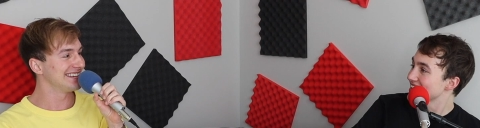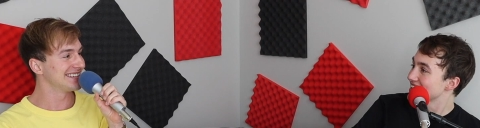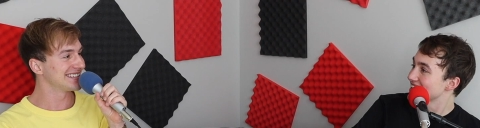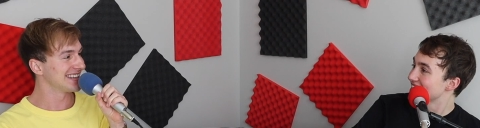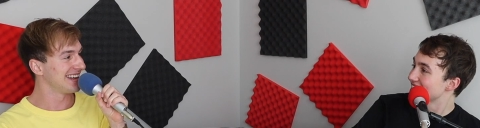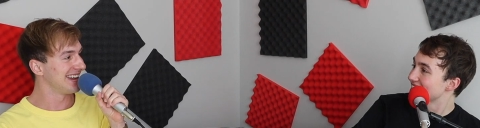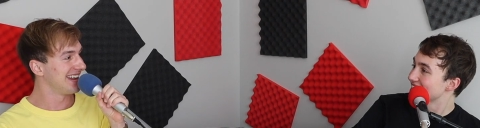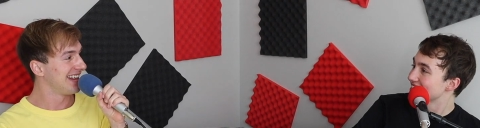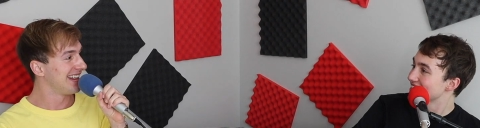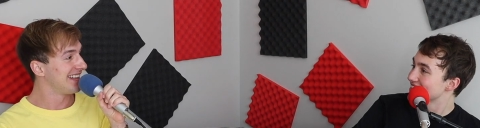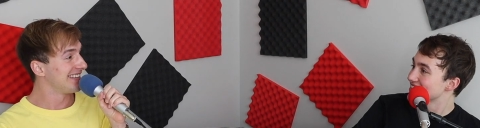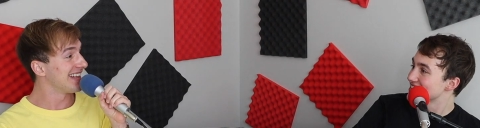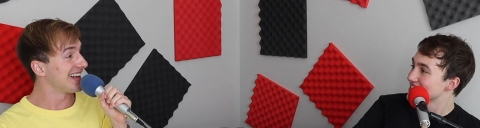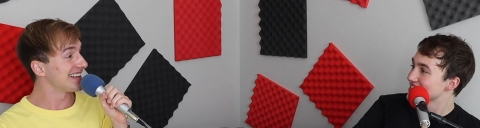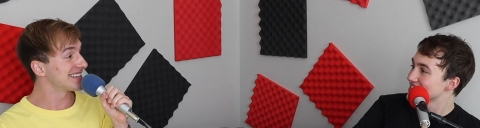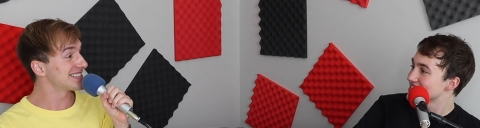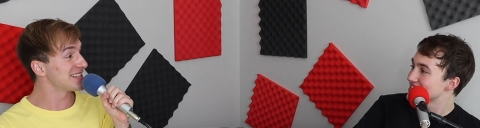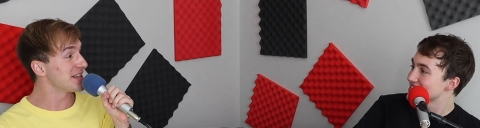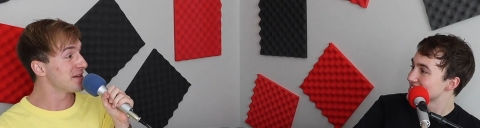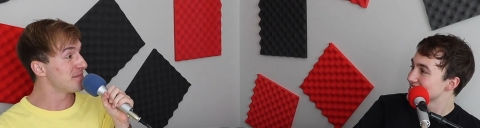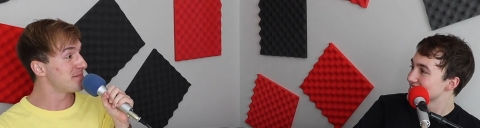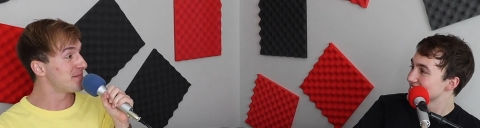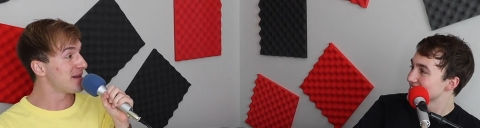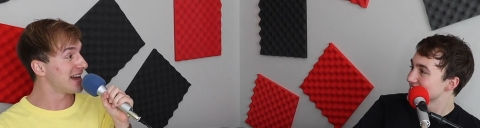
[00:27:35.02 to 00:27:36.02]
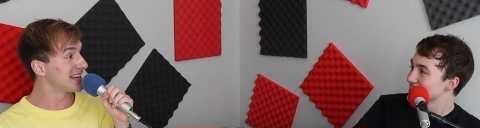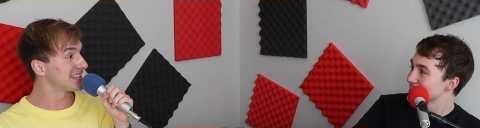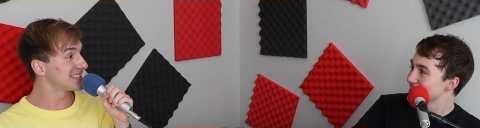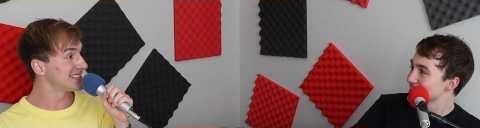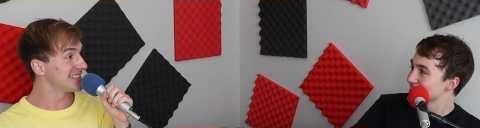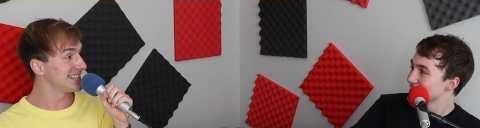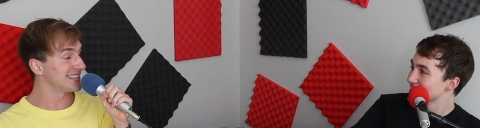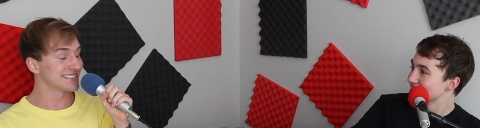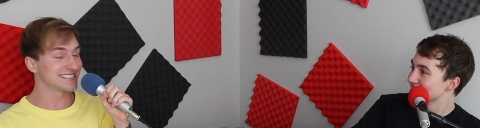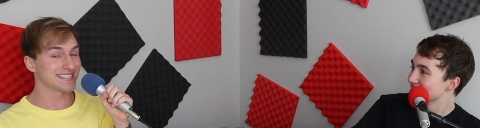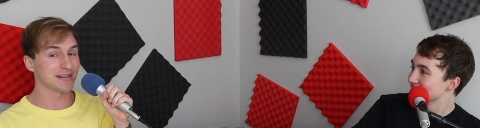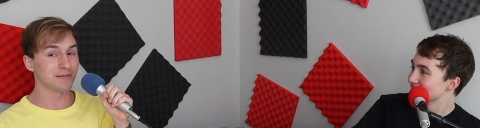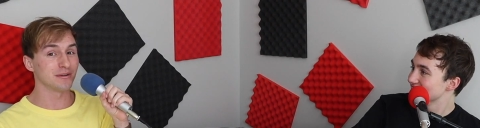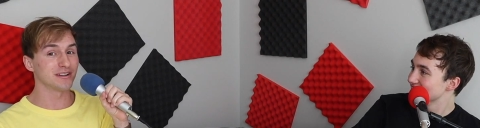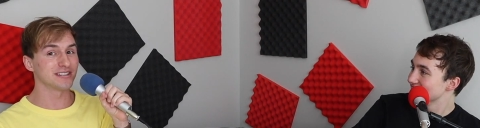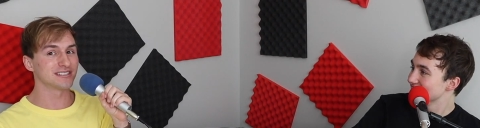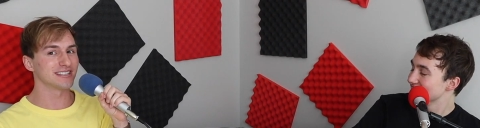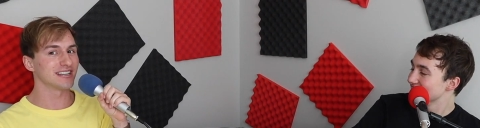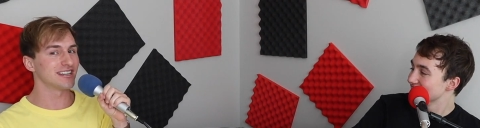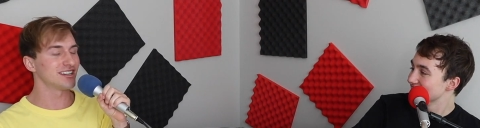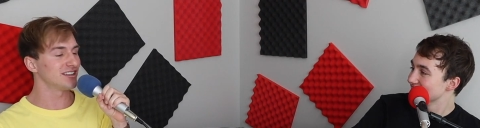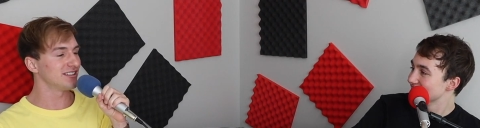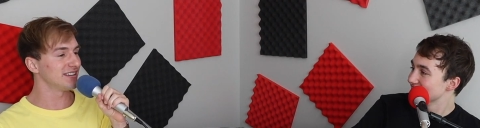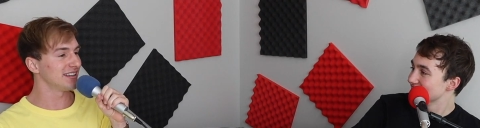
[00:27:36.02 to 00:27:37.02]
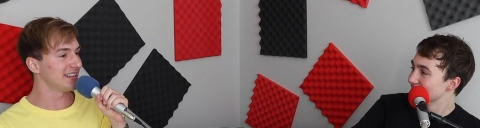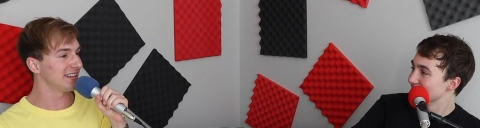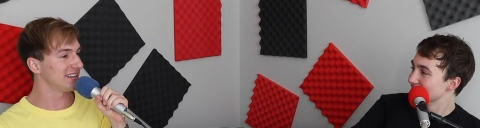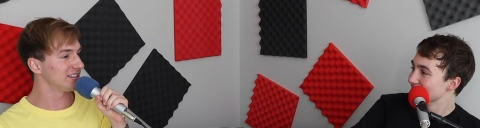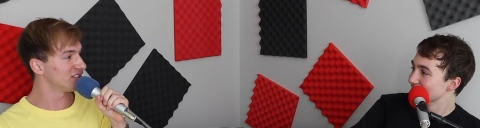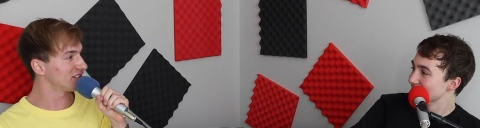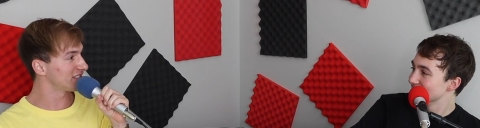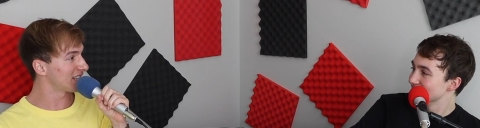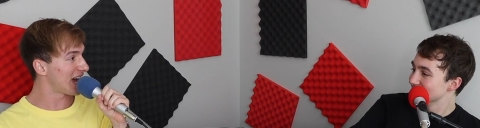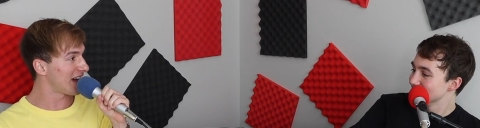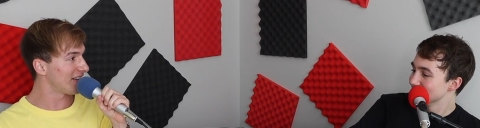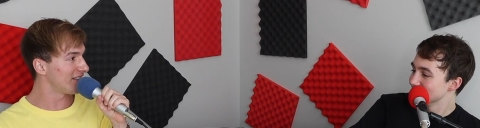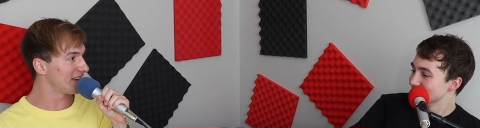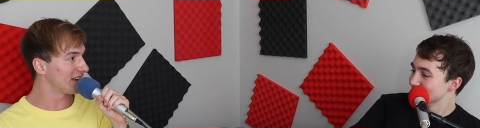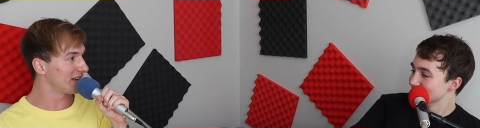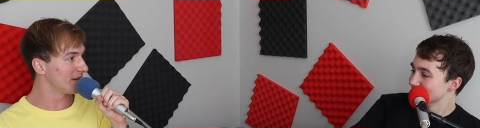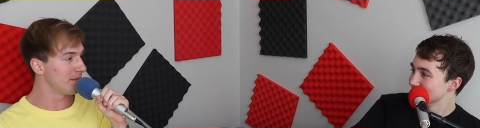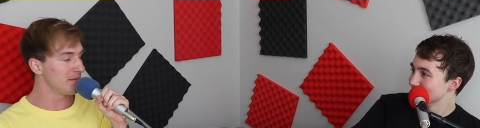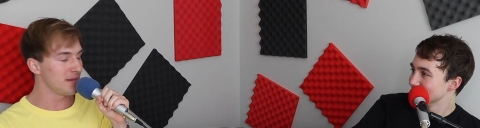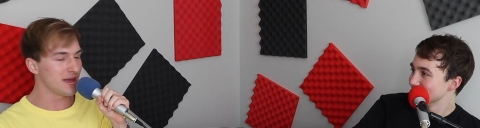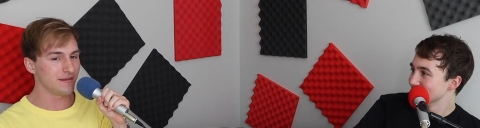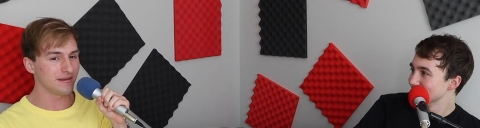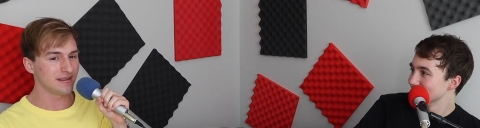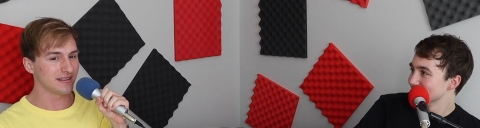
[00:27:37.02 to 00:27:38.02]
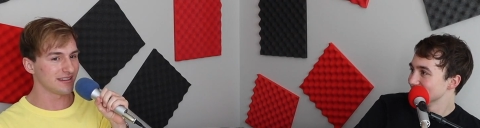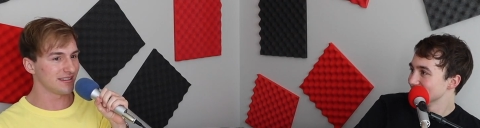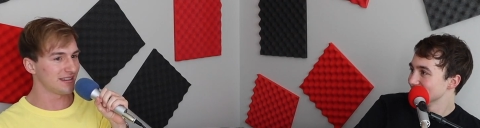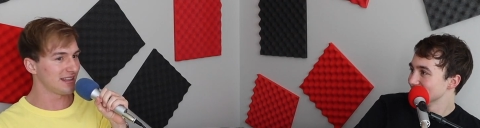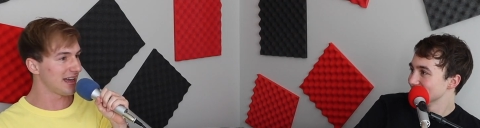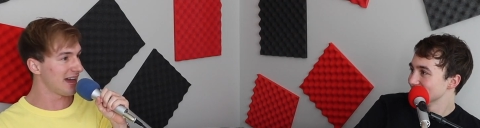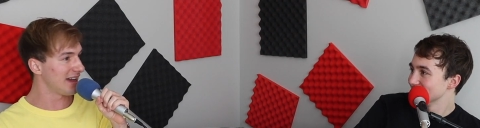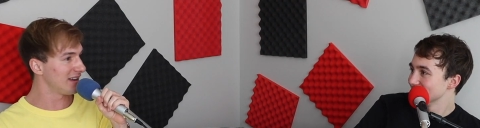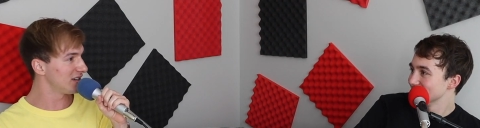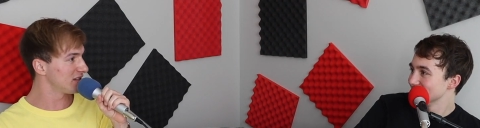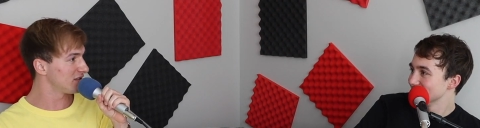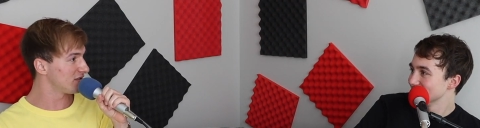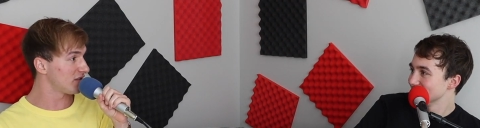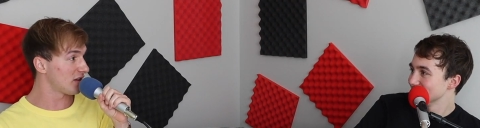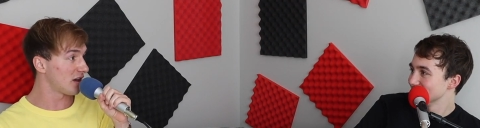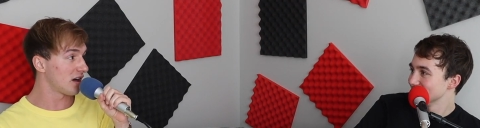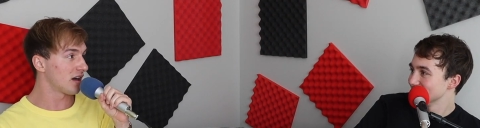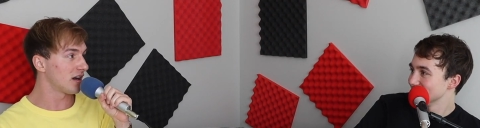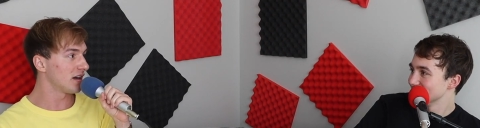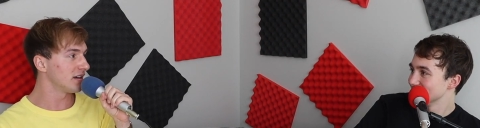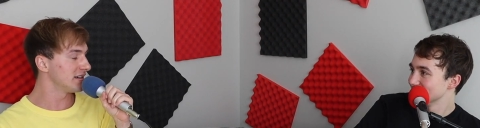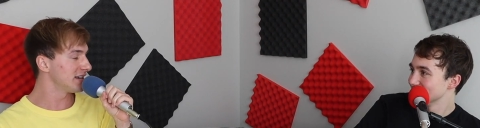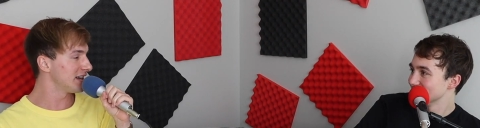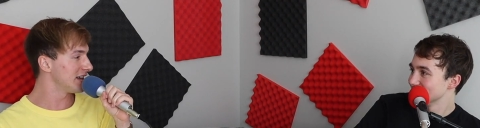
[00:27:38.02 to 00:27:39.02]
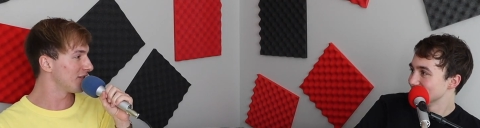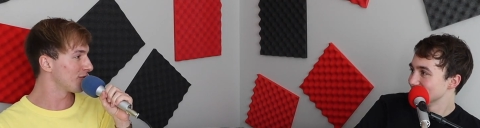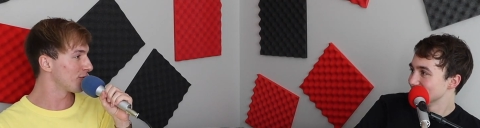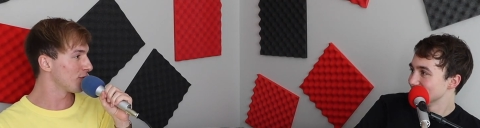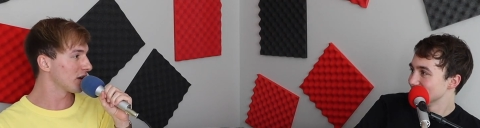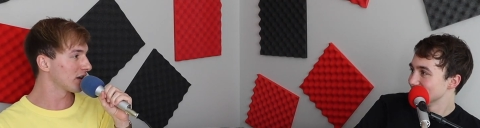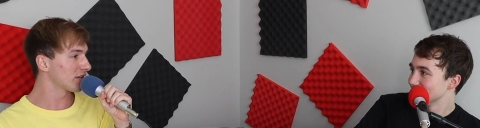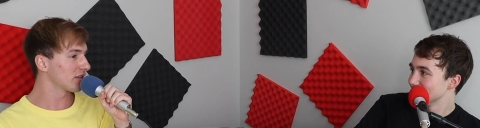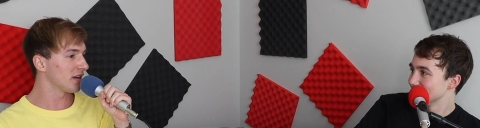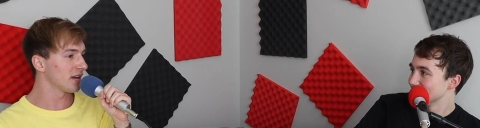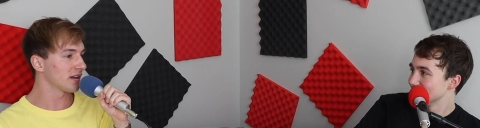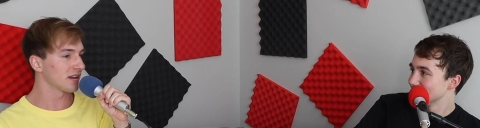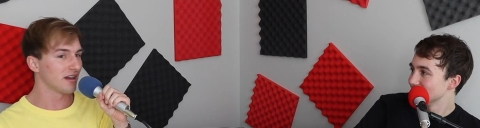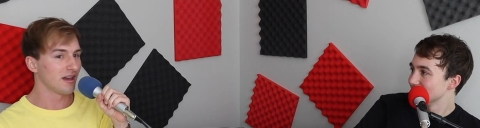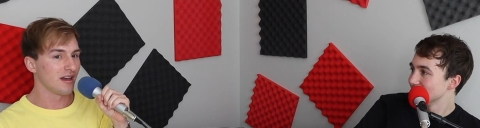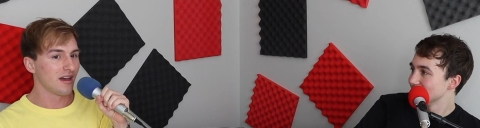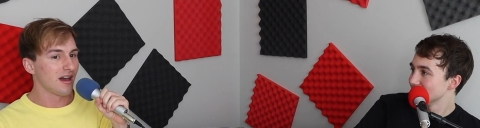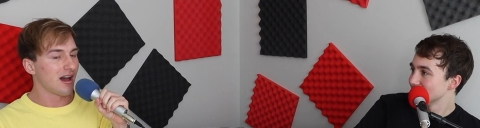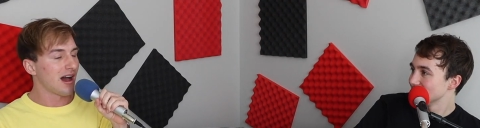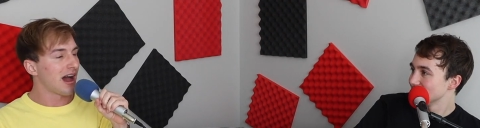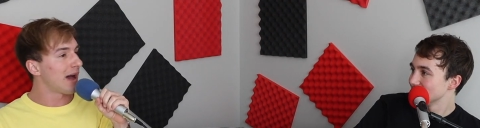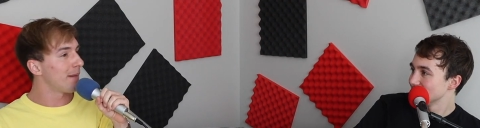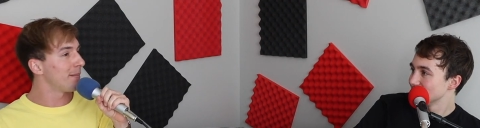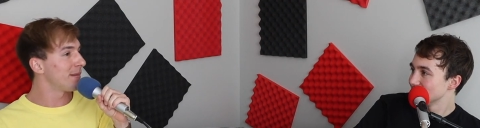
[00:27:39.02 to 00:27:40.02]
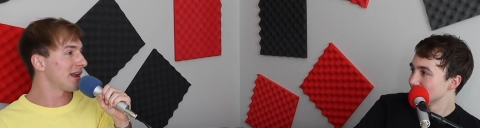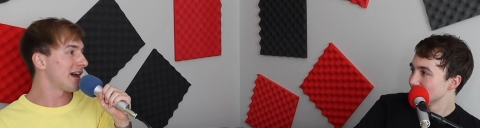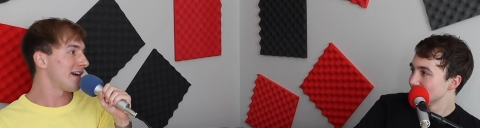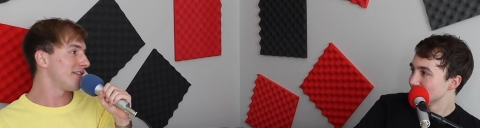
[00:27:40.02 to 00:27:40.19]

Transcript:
Speaker 1: know. That's just... the best thing. Someone's literally just having maybe the end of a hard day of work. They're like, I'm gonna